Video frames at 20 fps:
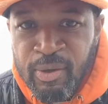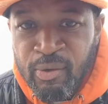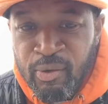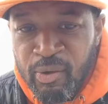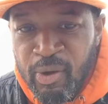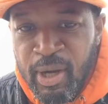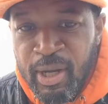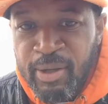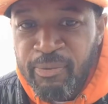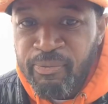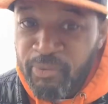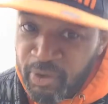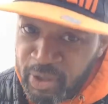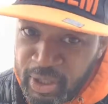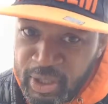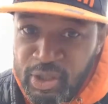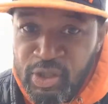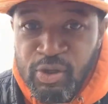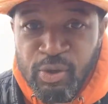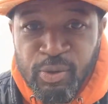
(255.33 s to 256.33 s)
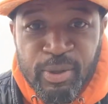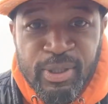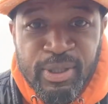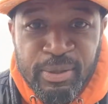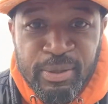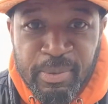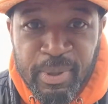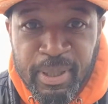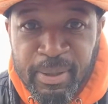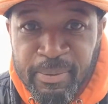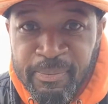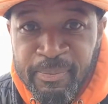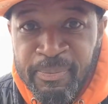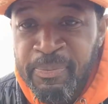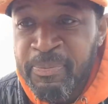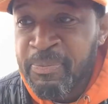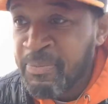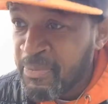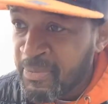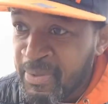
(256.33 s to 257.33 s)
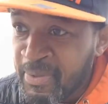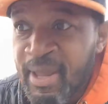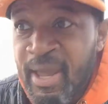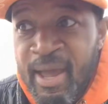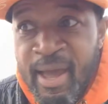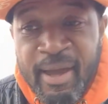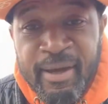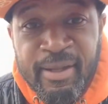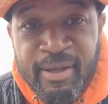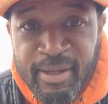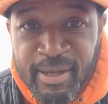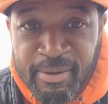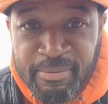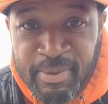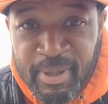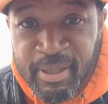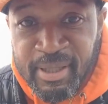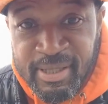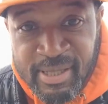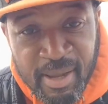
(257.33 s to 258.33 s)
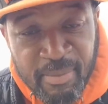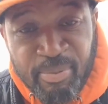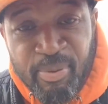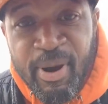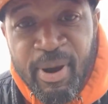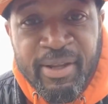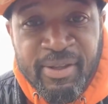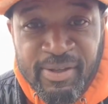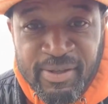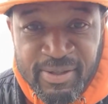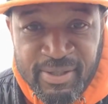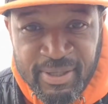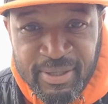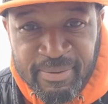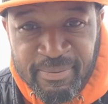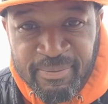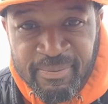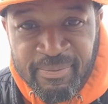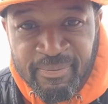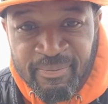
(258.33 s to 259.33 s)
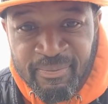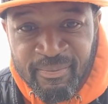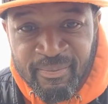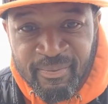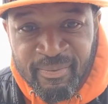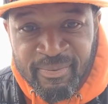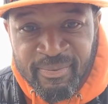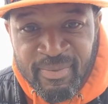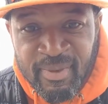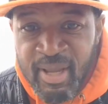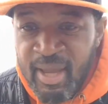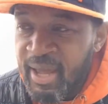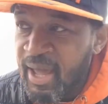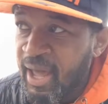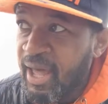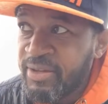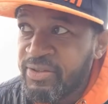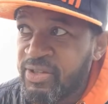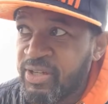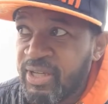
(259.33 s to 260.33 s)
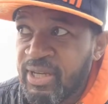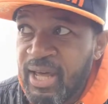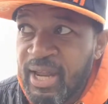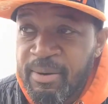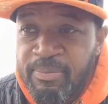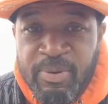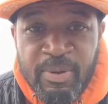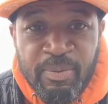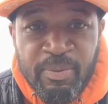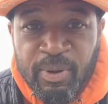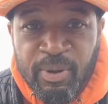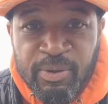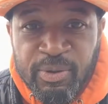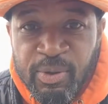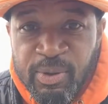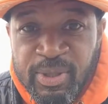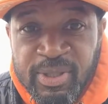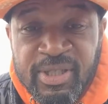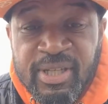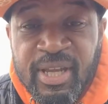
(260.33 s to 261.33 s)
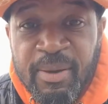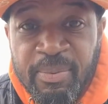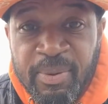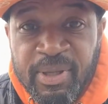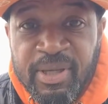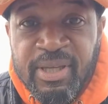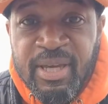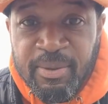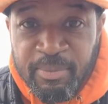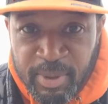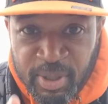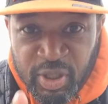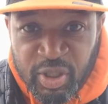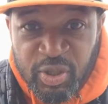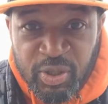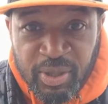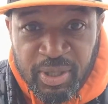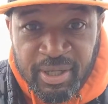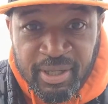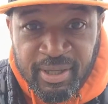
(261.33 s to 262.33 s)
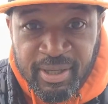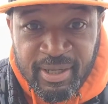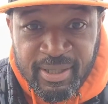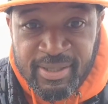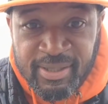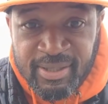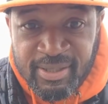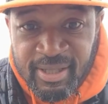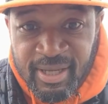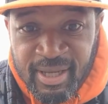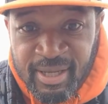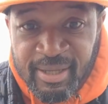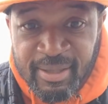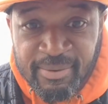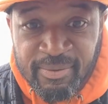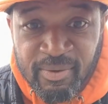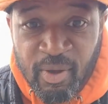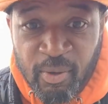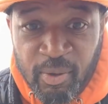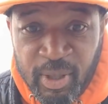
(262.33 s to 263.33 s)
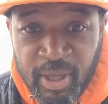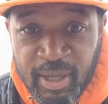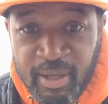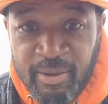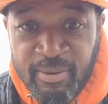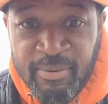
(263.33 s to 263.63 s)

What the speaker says: Right? He showed it to me. I claimed it because I practiced it. I see a lot of people don't do this type of kick, but you're going to get it today. Okay?